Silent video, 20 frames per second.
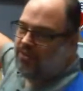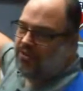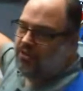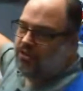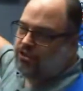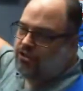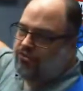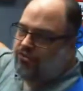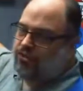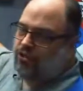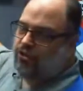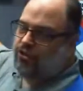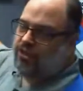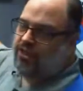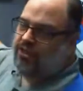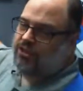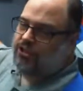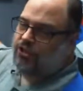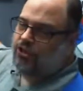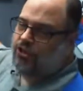There's a few
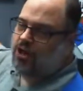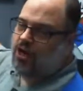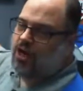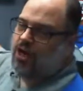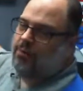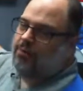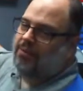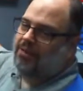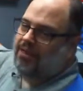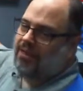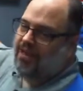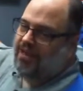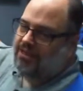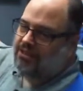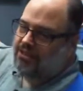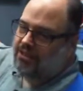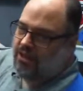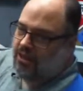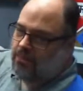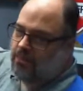things that are common. Yes,
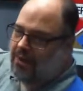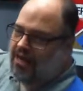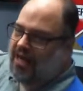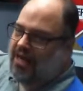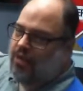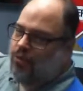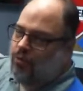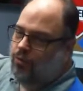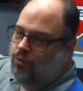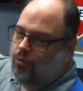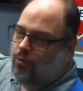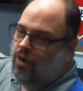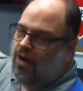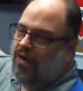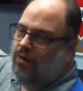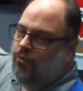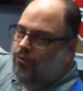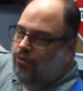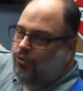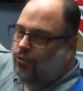they're black on
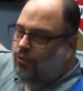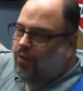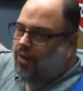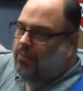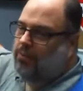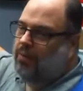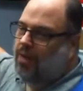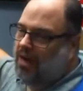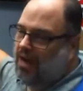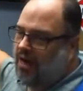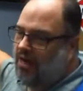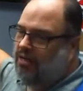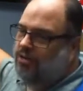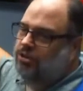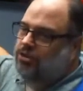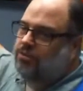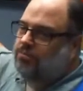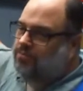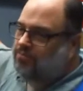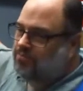white with a red box.